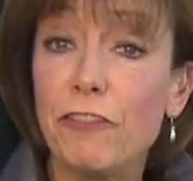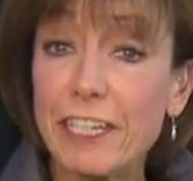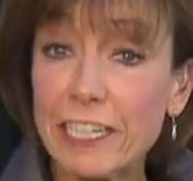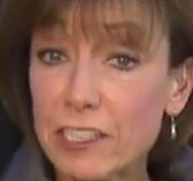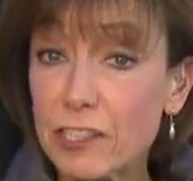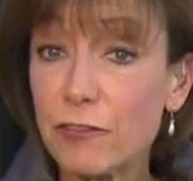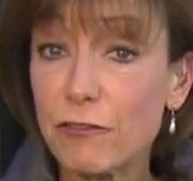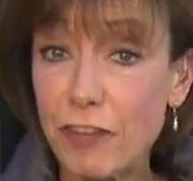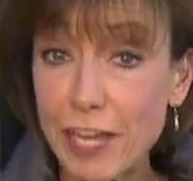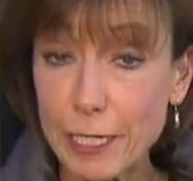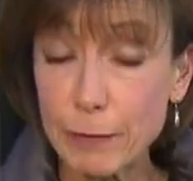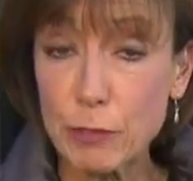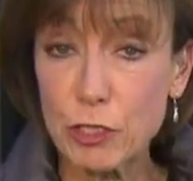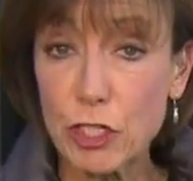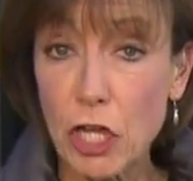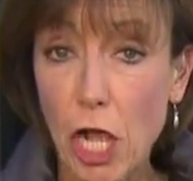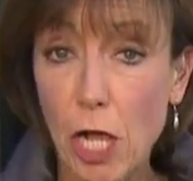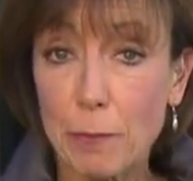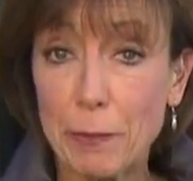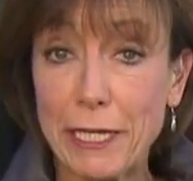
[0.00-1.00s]
Vic's Vape
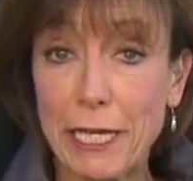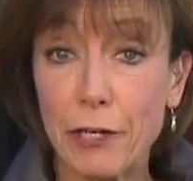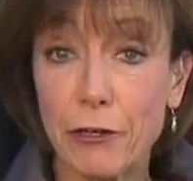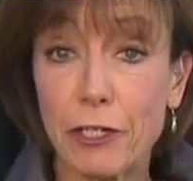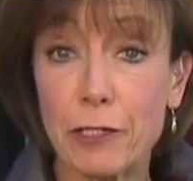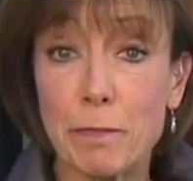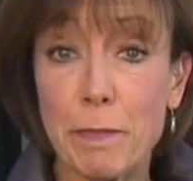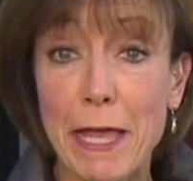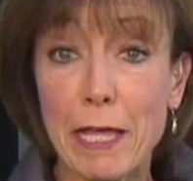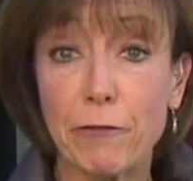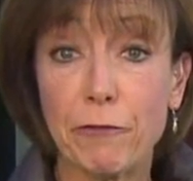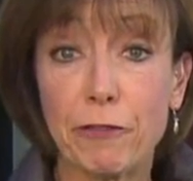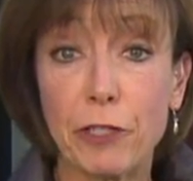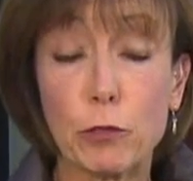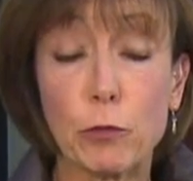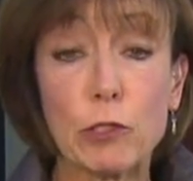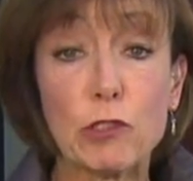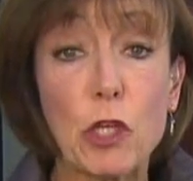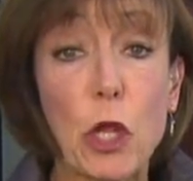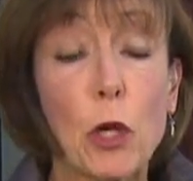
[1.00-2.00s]
Shop here in
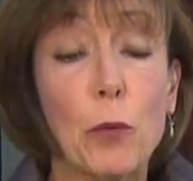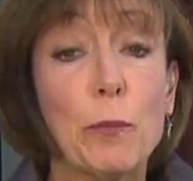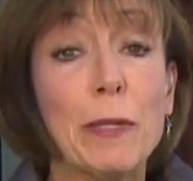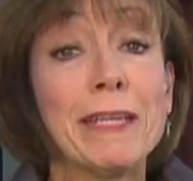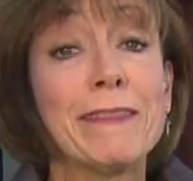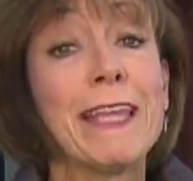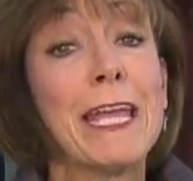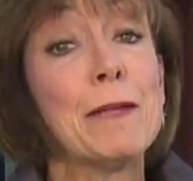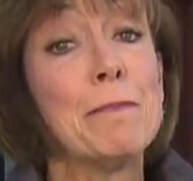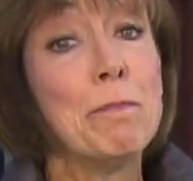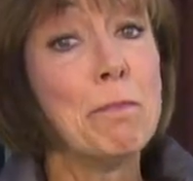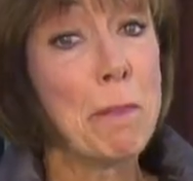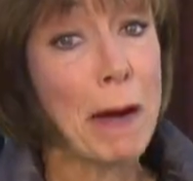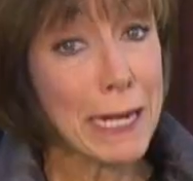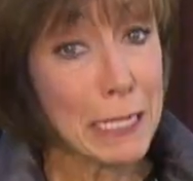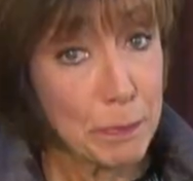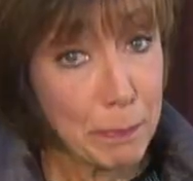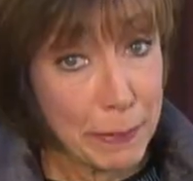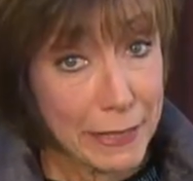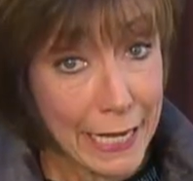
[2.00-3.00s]
Medford was hoping they
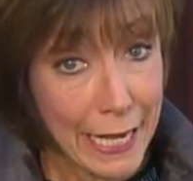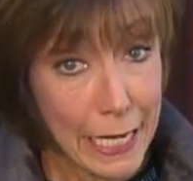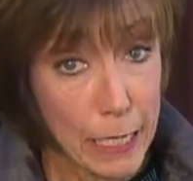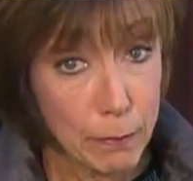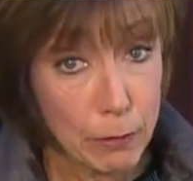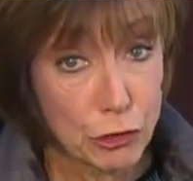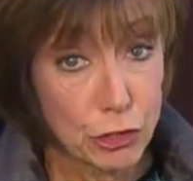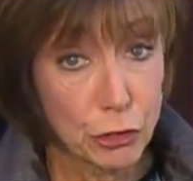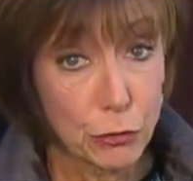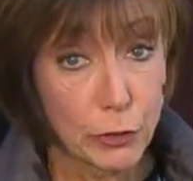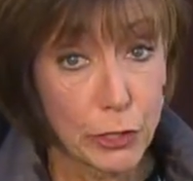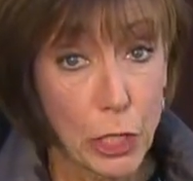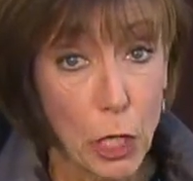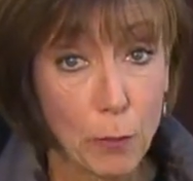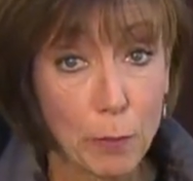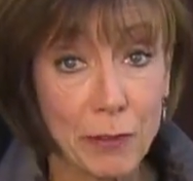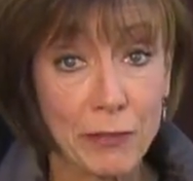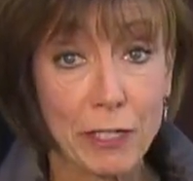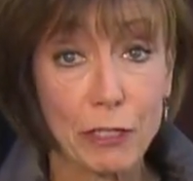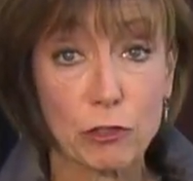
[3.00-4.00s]
might be able to
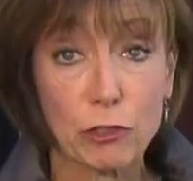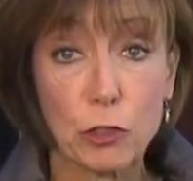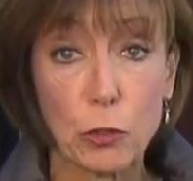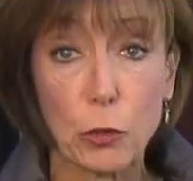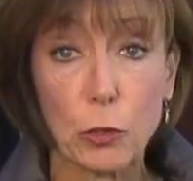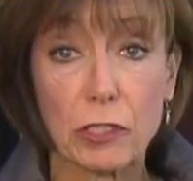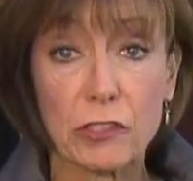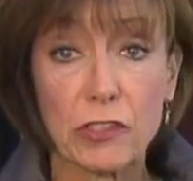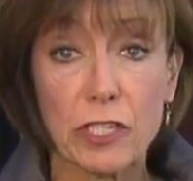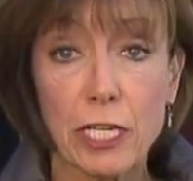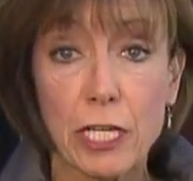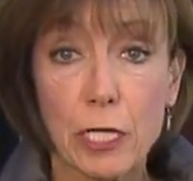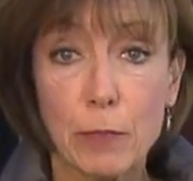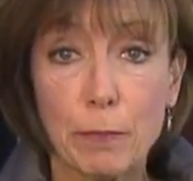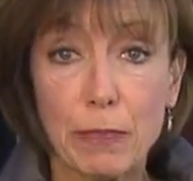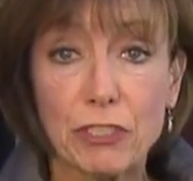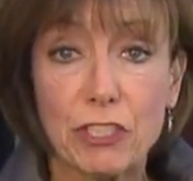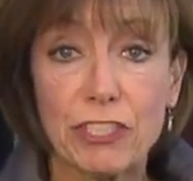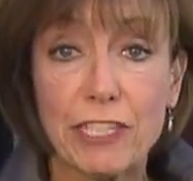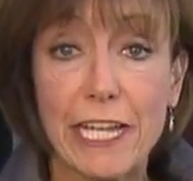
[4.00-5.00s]
reopen their doors,
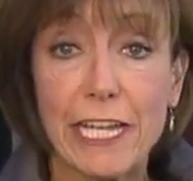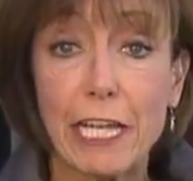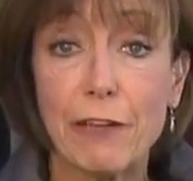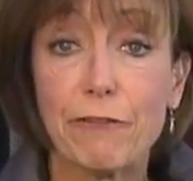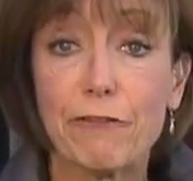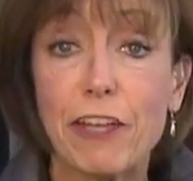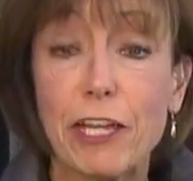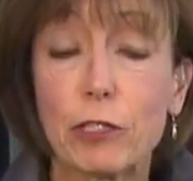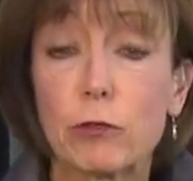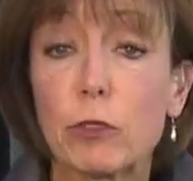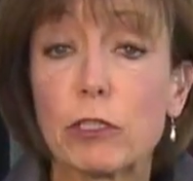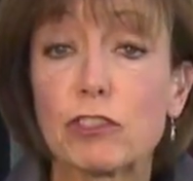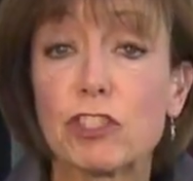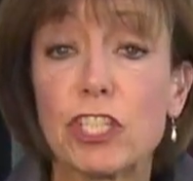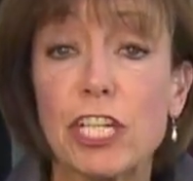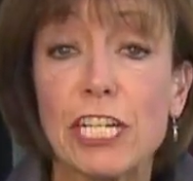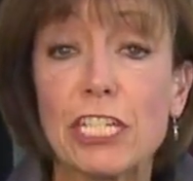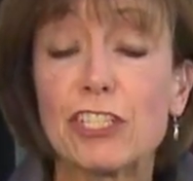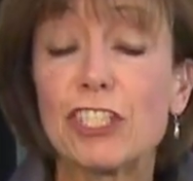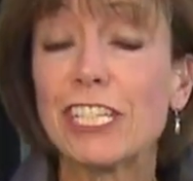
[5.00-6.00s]
but today a federal
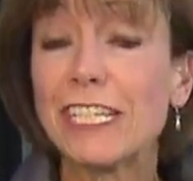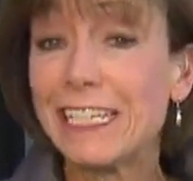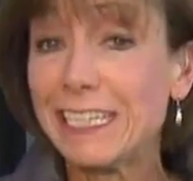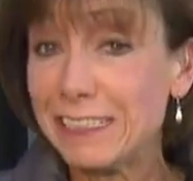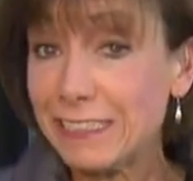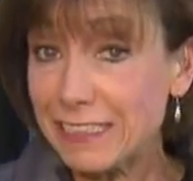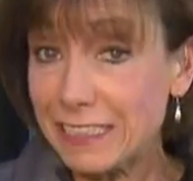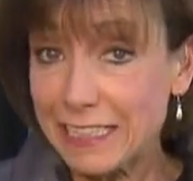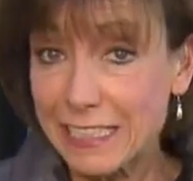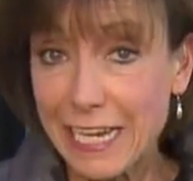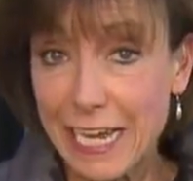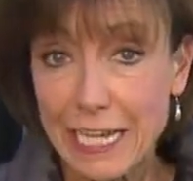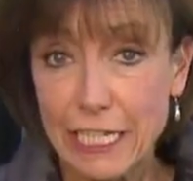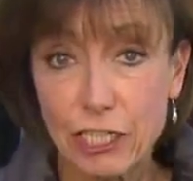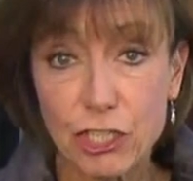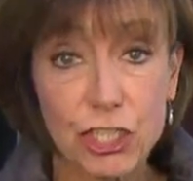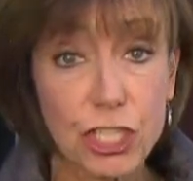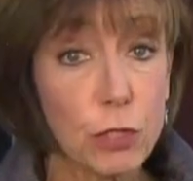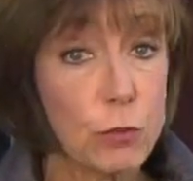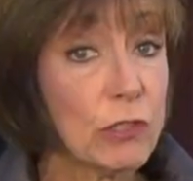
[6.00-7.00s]
judge
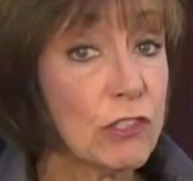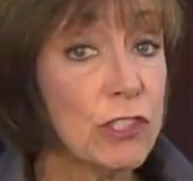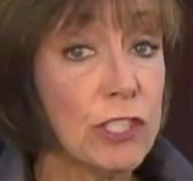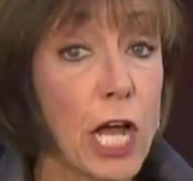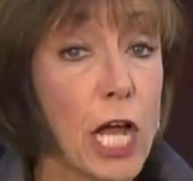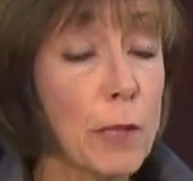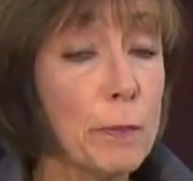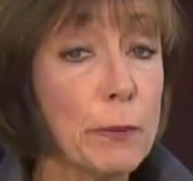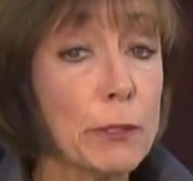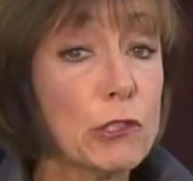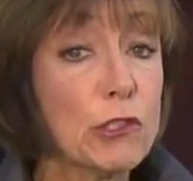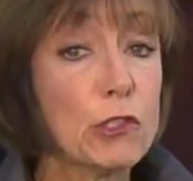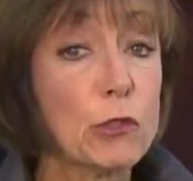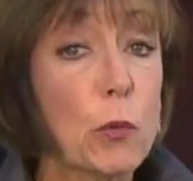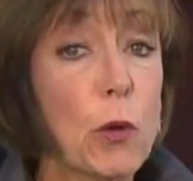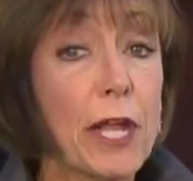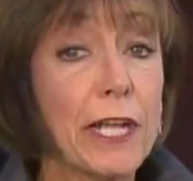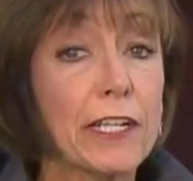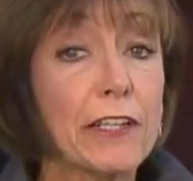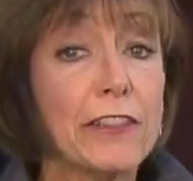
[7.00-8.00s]
indicated she was not
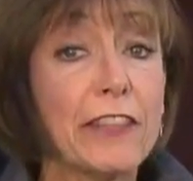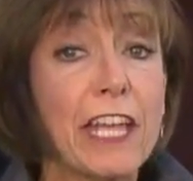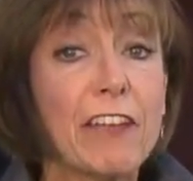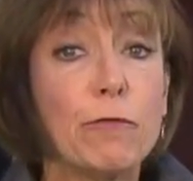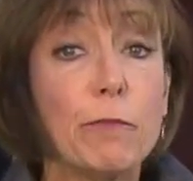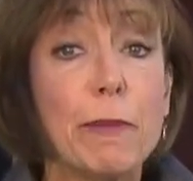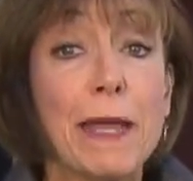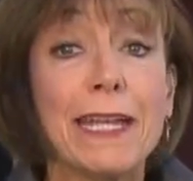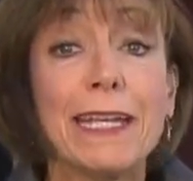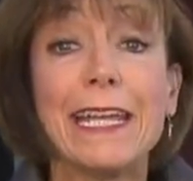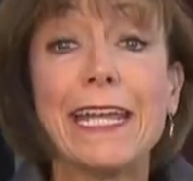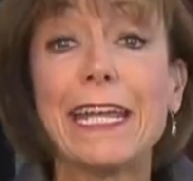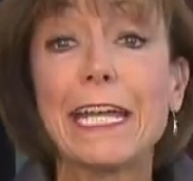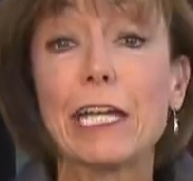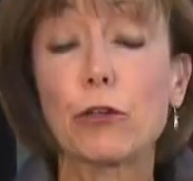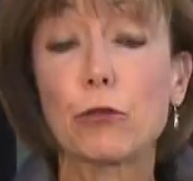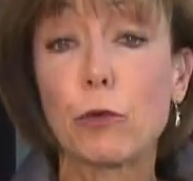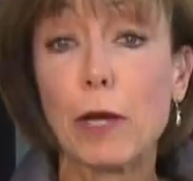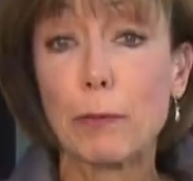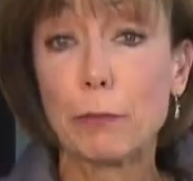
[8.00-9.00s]
persuaded they've been
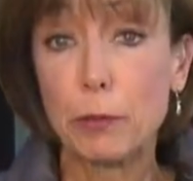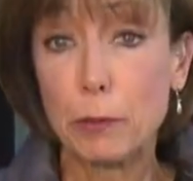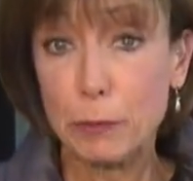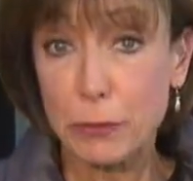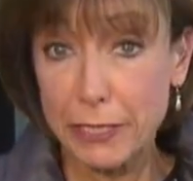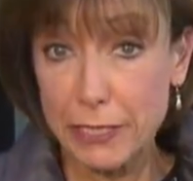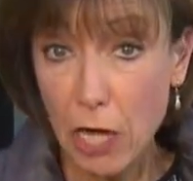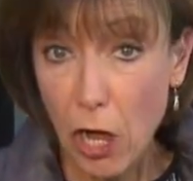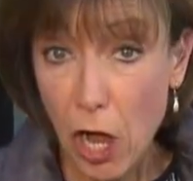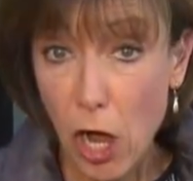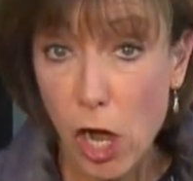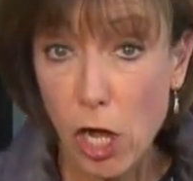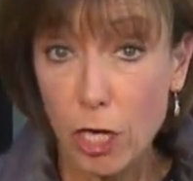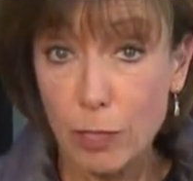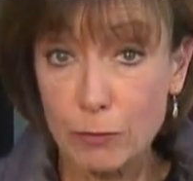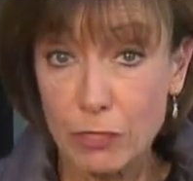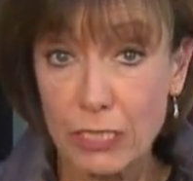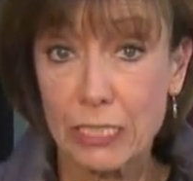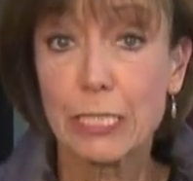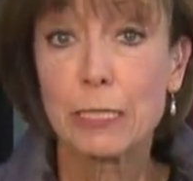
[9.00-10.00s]
irreparably
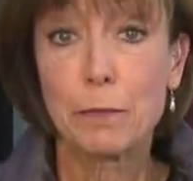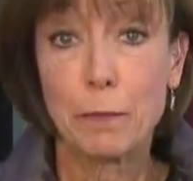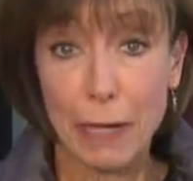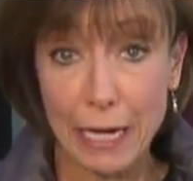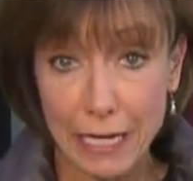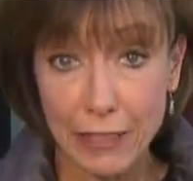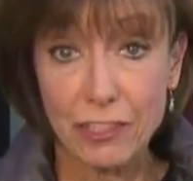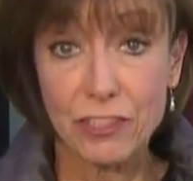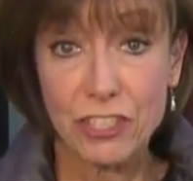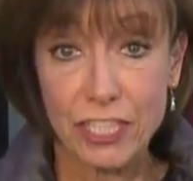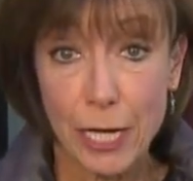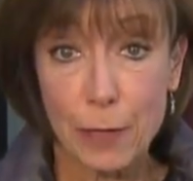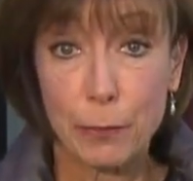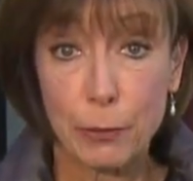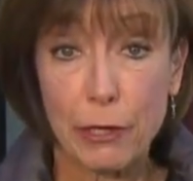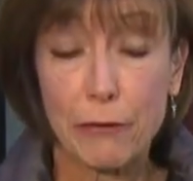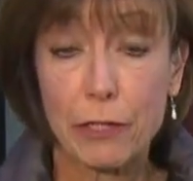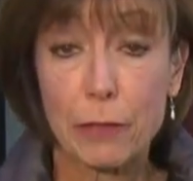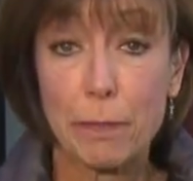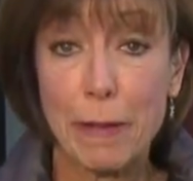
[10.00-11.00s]
harmed by the
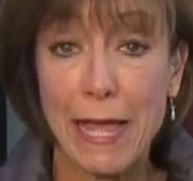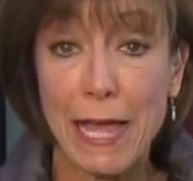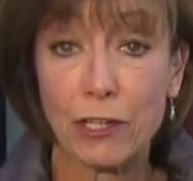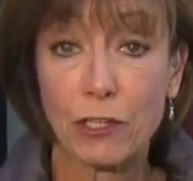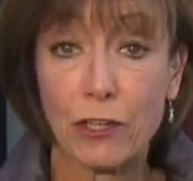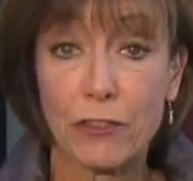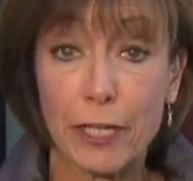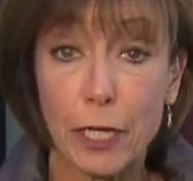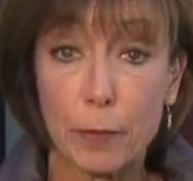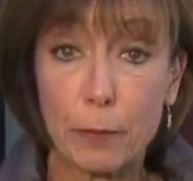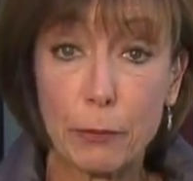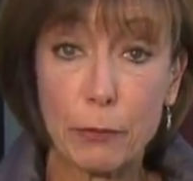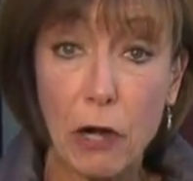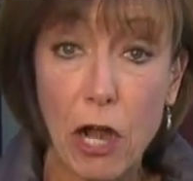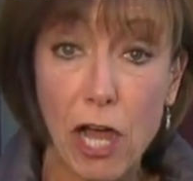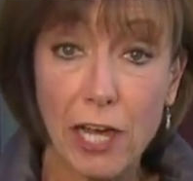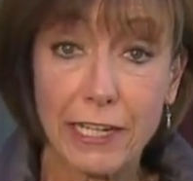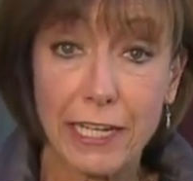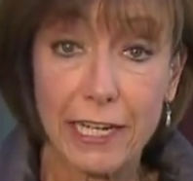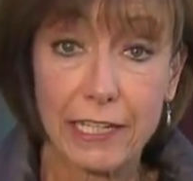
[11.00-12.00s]
temporary ban on their
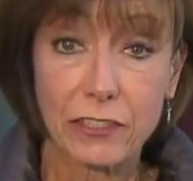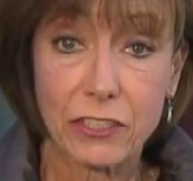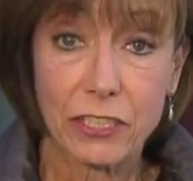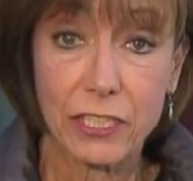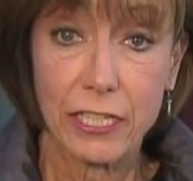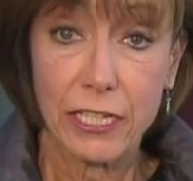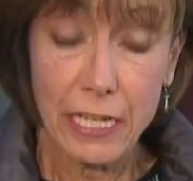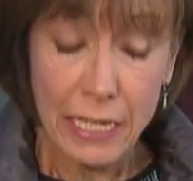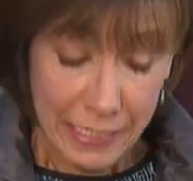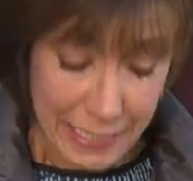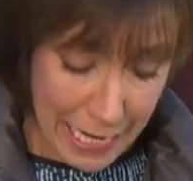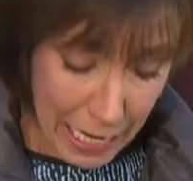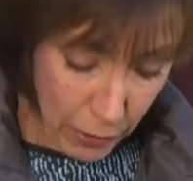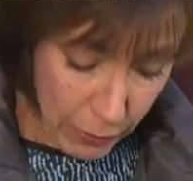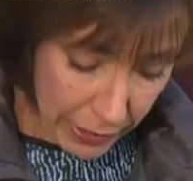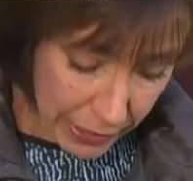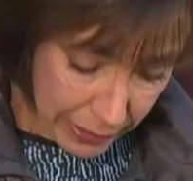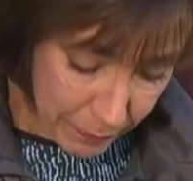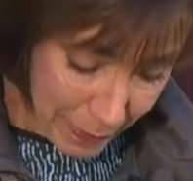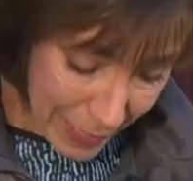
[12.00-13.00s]
product.
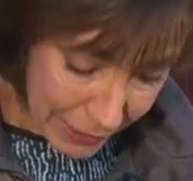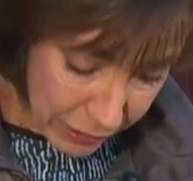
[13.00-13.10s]
Now, in